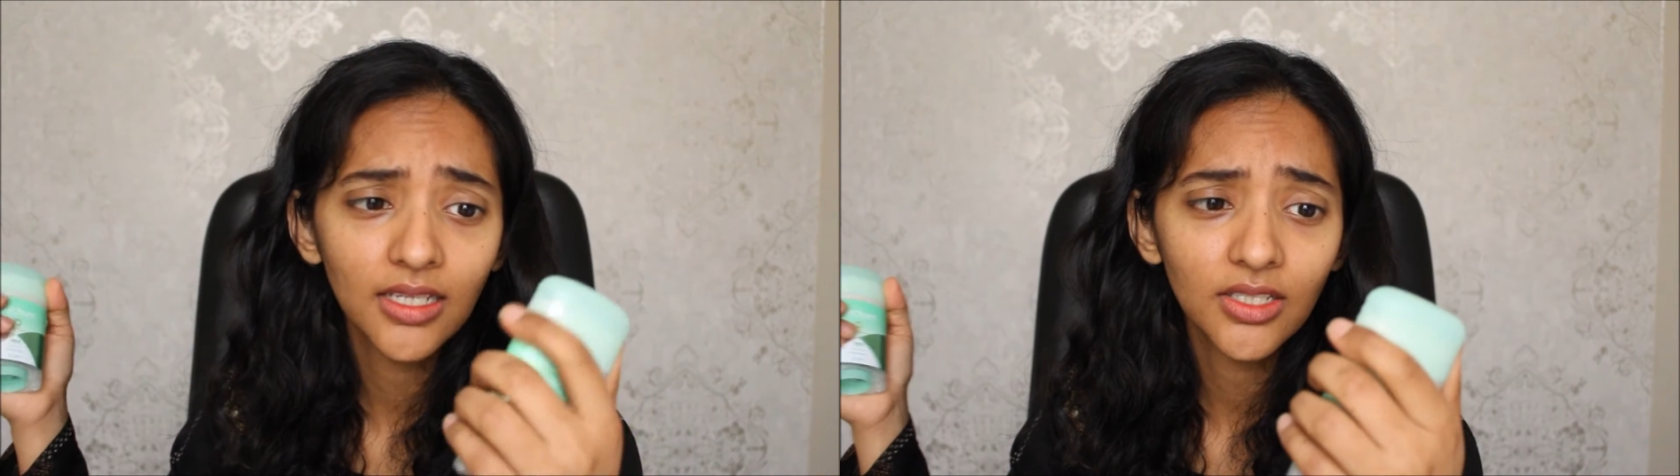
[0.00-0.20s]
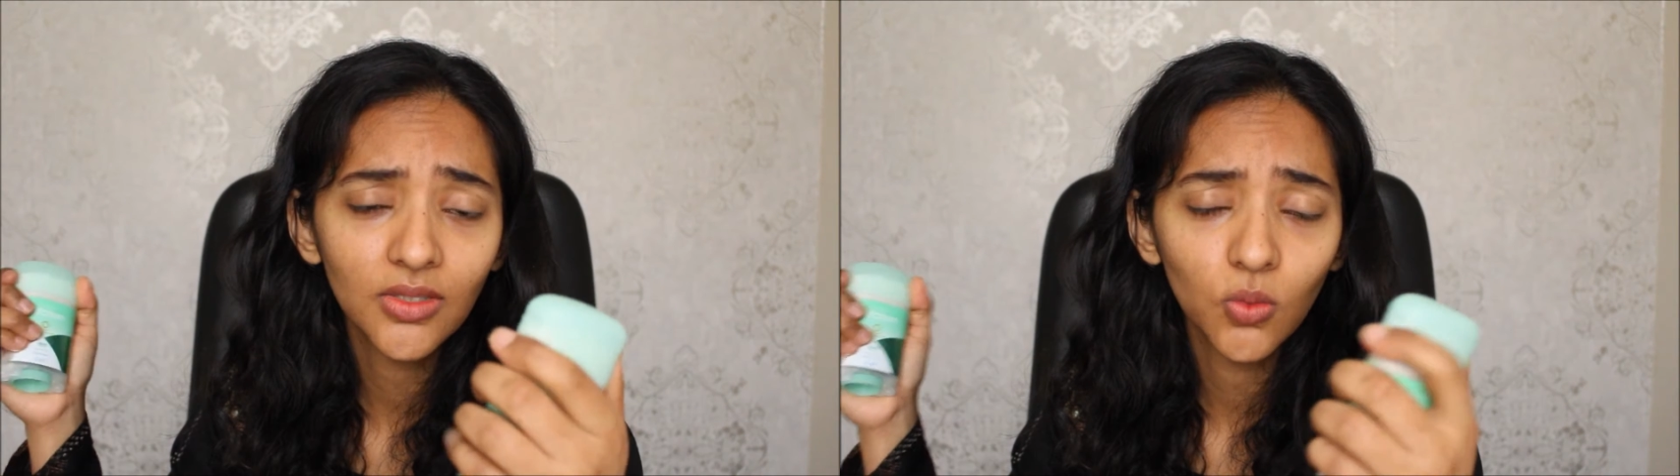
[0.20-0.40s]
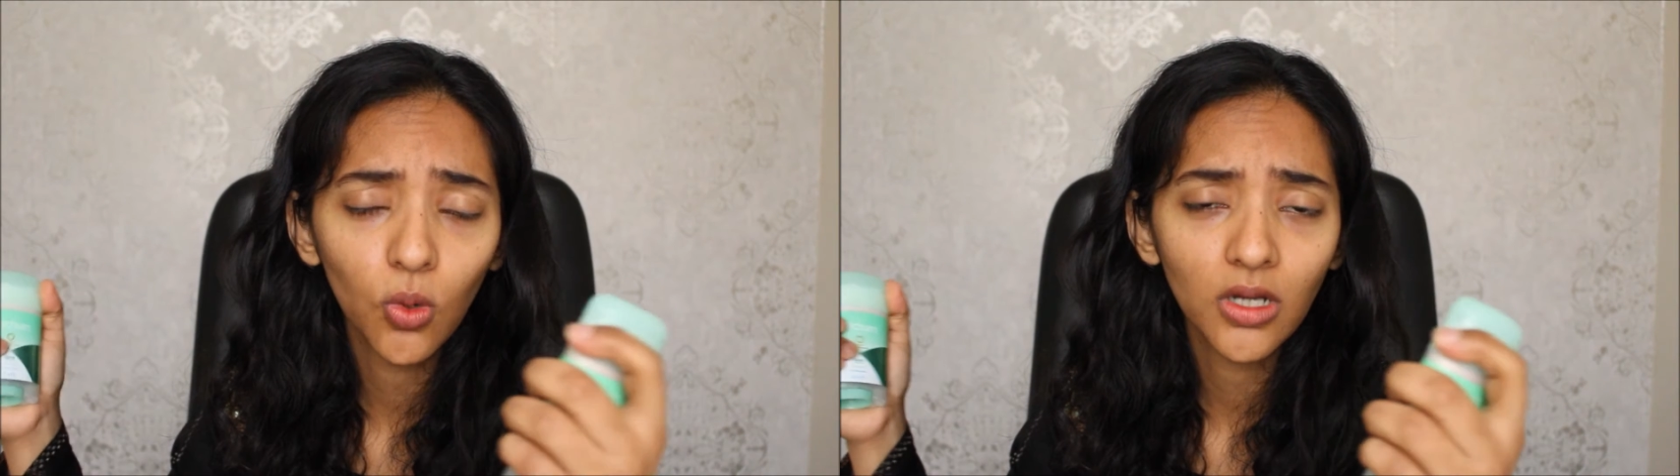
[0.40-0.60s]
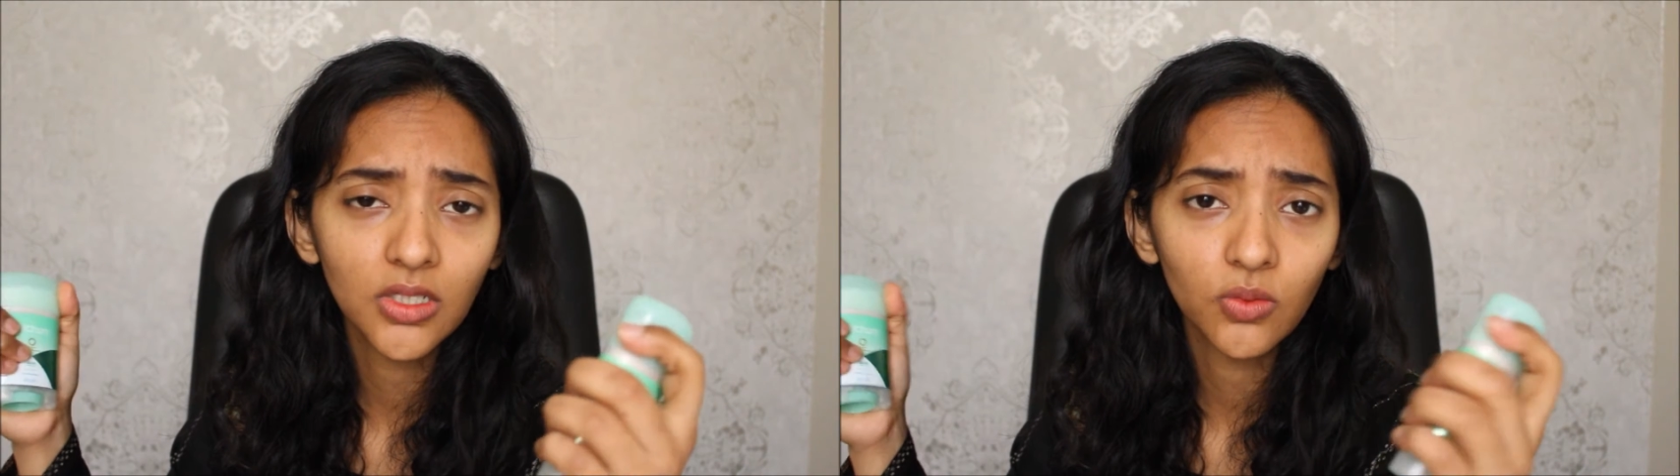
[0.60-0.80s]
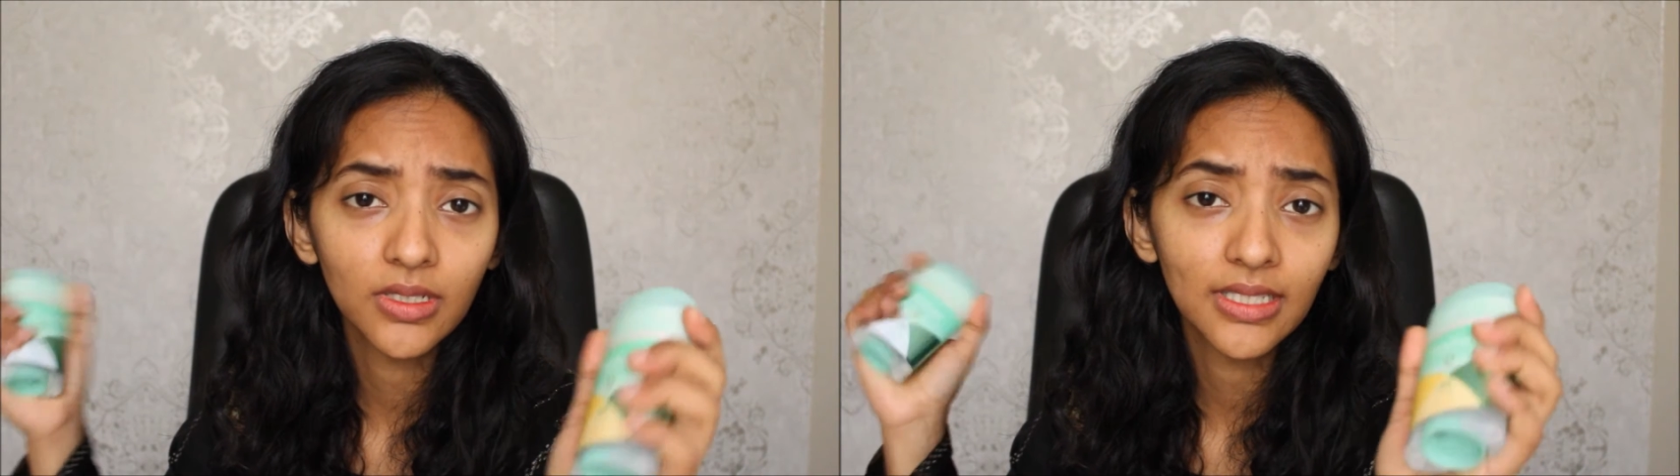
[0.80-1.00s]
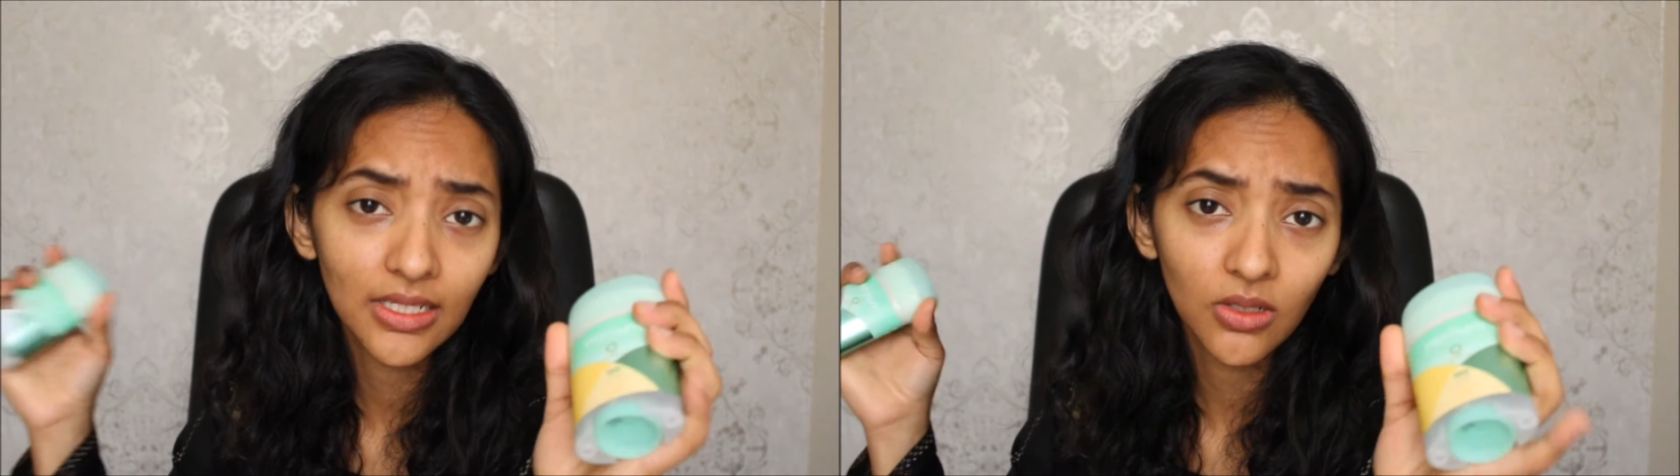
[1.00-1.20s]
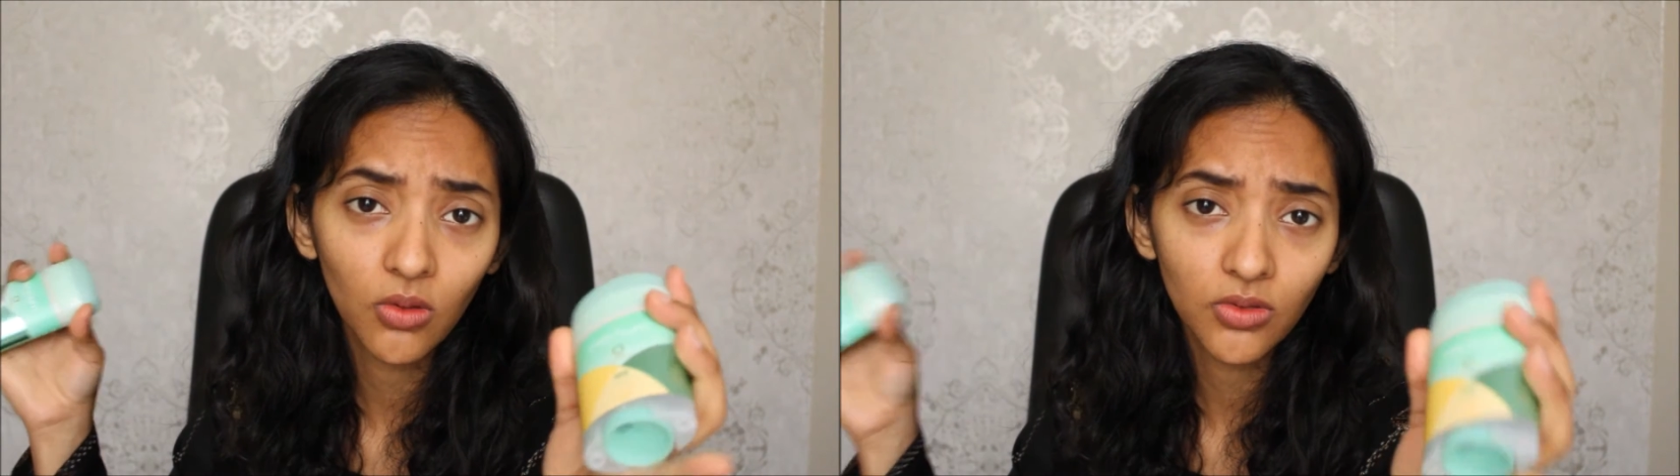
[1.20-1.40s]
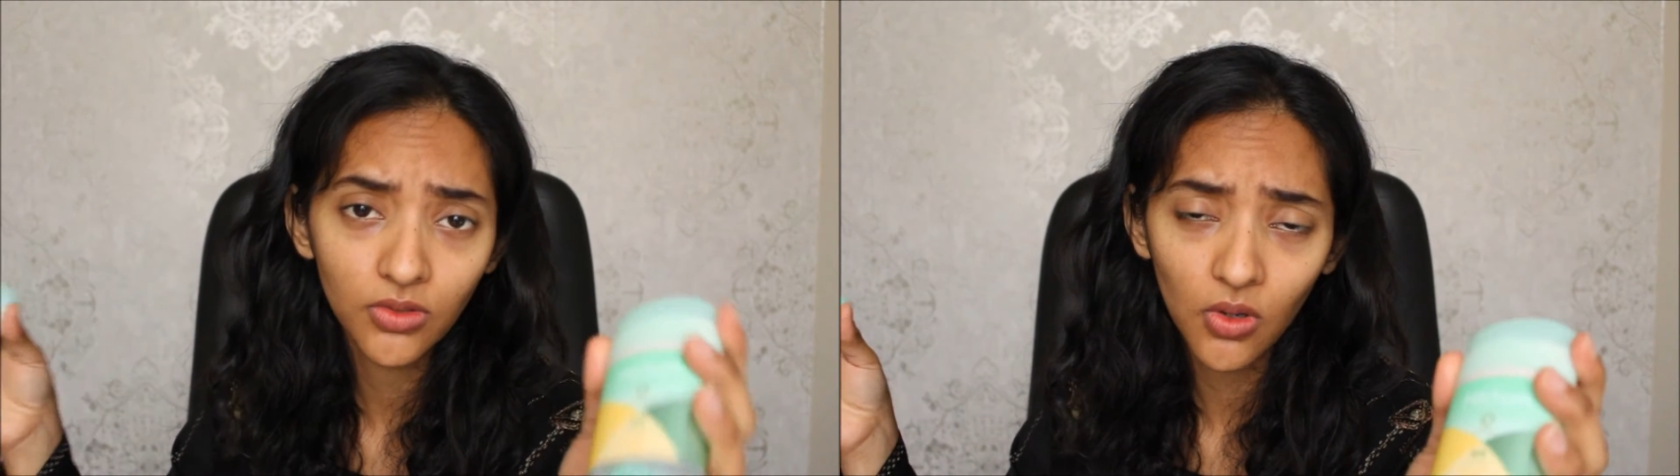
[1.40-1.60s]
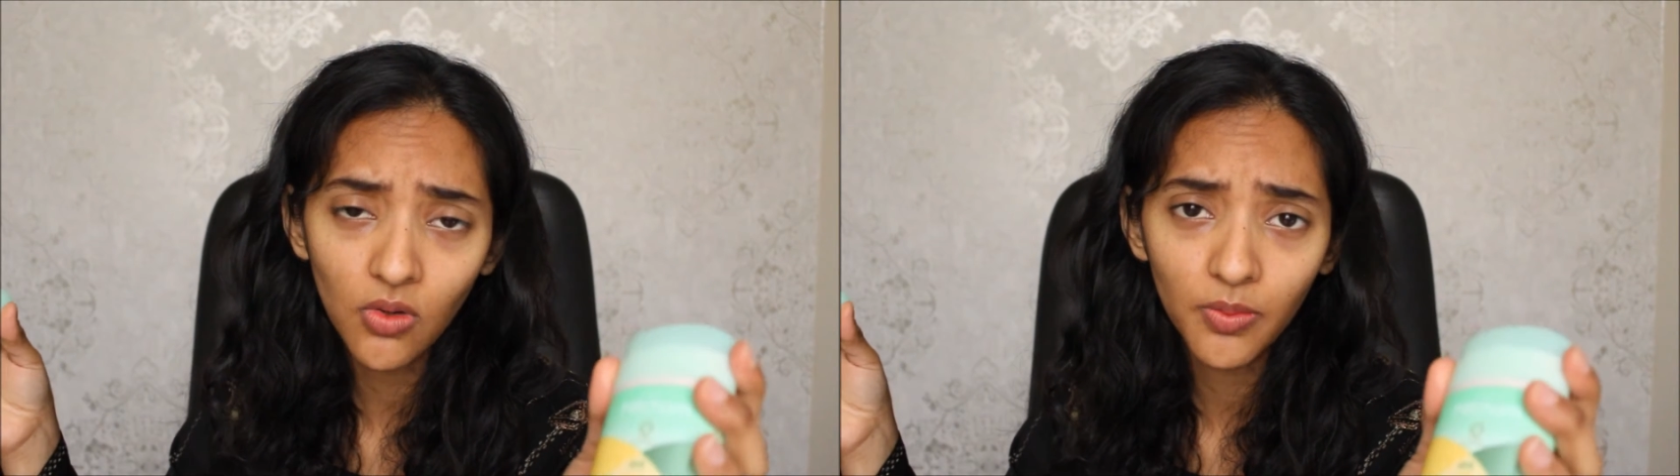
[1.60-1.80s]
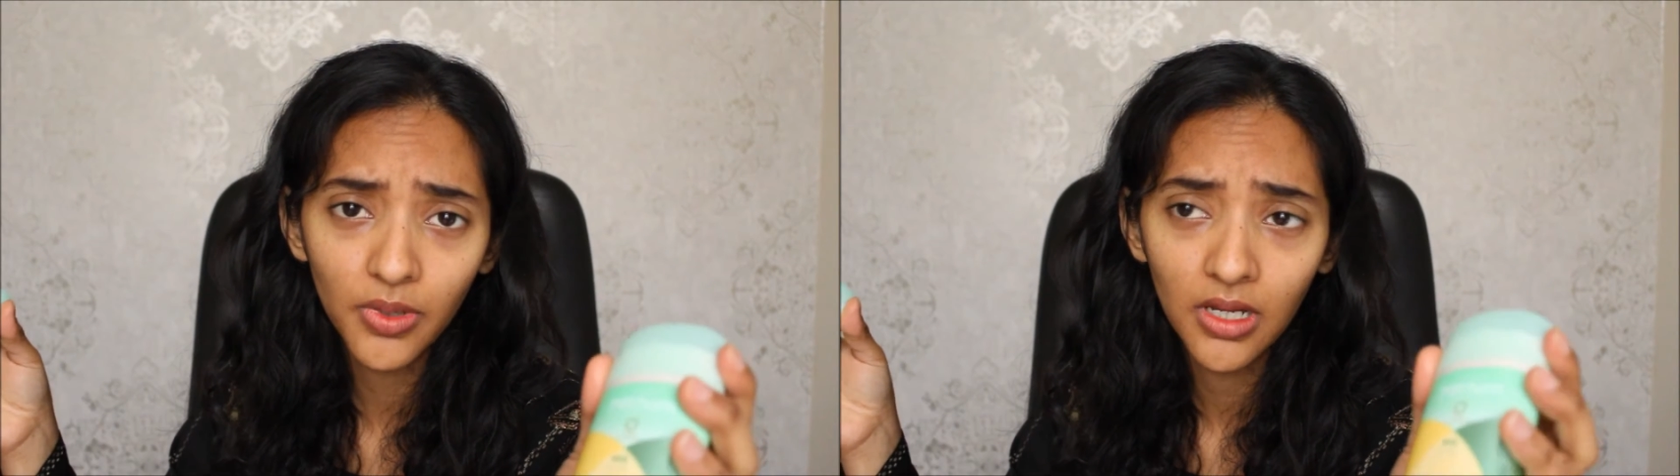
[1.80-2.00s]
just wash with Dettol
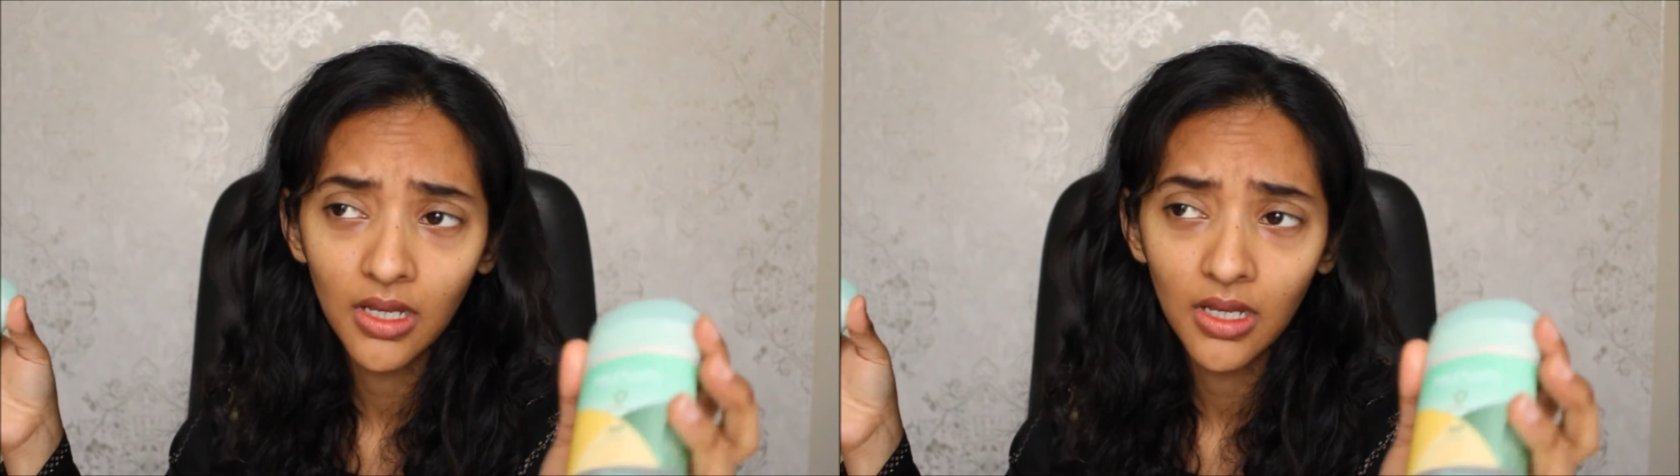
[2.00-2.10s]
soap,